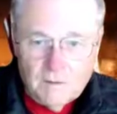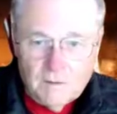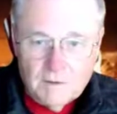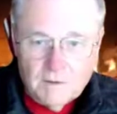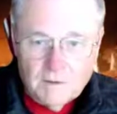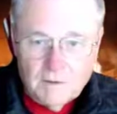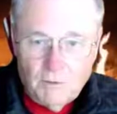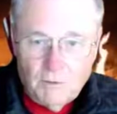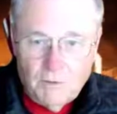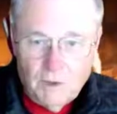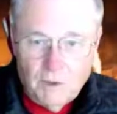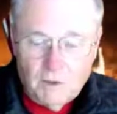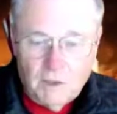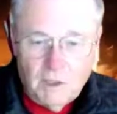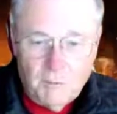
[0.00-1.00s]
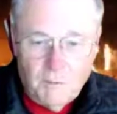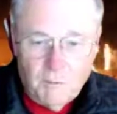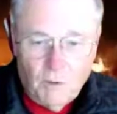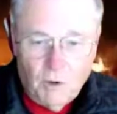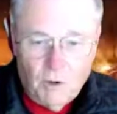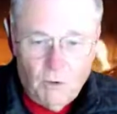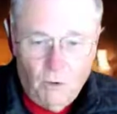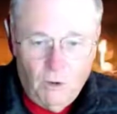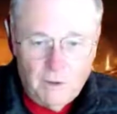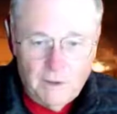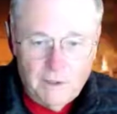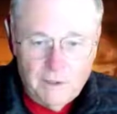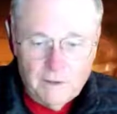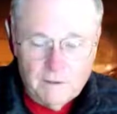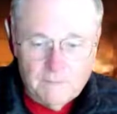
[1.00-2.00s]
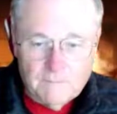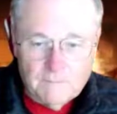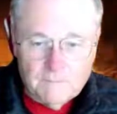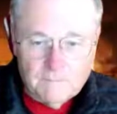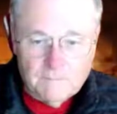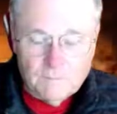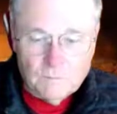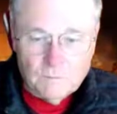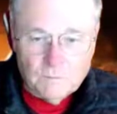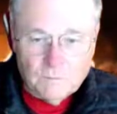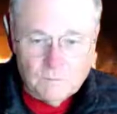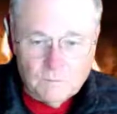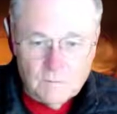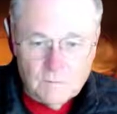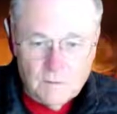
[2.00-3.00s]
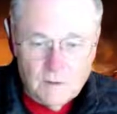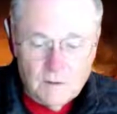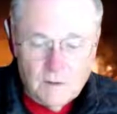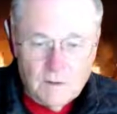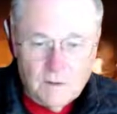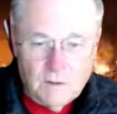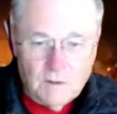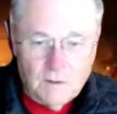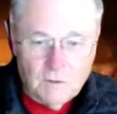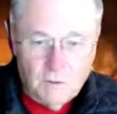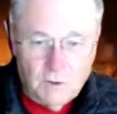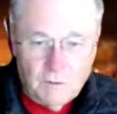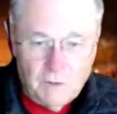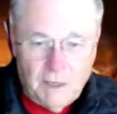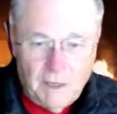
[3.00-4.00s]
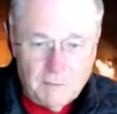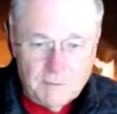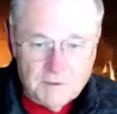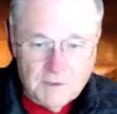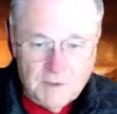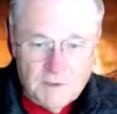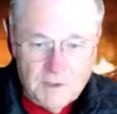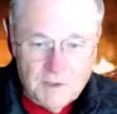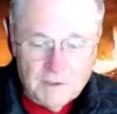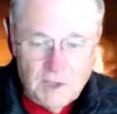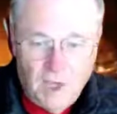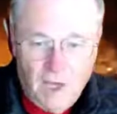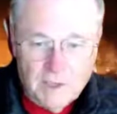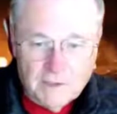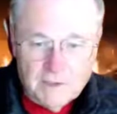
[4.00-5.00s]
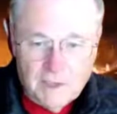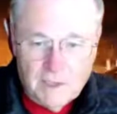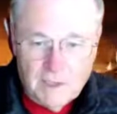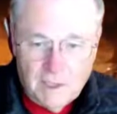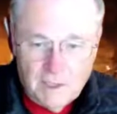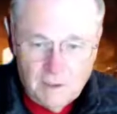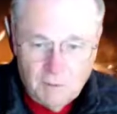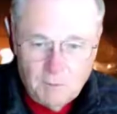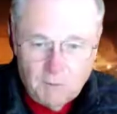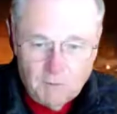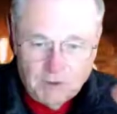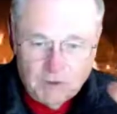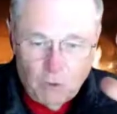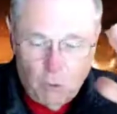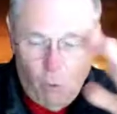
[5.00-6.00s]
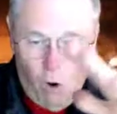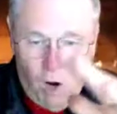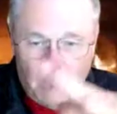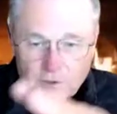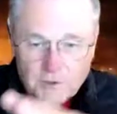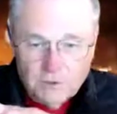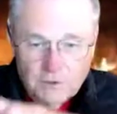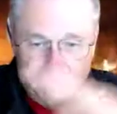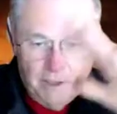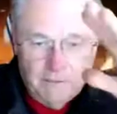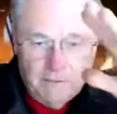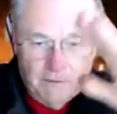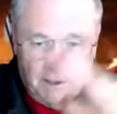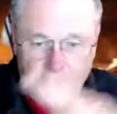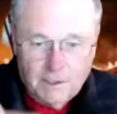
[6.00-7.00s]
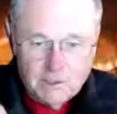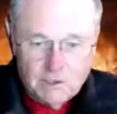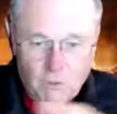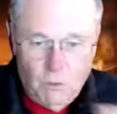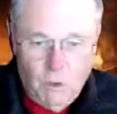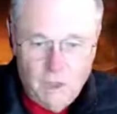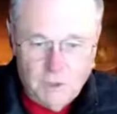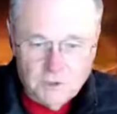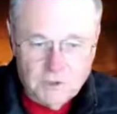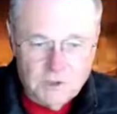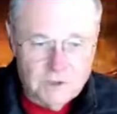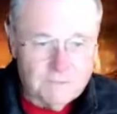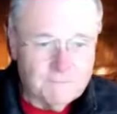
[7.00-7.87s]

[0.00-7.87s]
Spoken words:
So they're a little bit more correlated. Let's look what happens to these dots. They get a little bit squashed, right? They get squashed.